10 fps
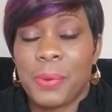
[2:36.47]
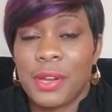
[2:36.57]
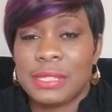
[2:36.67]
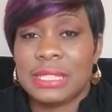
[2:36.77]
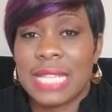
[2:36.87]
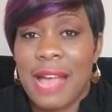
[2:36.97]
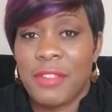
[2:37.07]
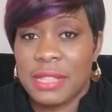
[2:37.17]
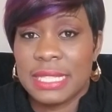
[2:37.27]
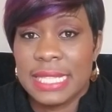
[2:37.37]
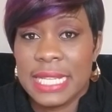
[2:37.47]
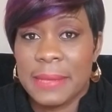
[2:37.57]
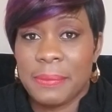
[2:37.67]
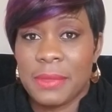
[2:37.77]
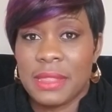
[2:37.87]
person to have on the
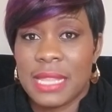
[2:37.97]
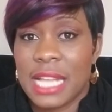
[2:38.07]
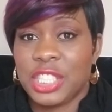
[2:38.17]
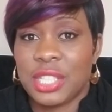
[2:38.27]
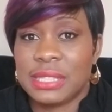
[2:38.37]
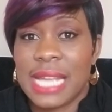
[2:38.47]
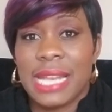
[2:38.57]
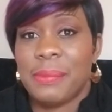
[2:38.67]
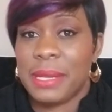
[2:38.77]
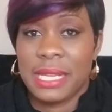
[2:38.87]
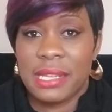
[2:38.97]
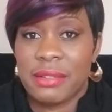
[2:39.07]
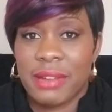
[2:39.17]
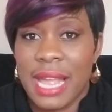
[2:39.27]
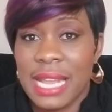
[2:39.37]
team than just anybody,
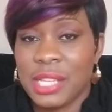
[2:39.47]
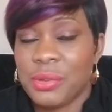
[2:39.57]
right?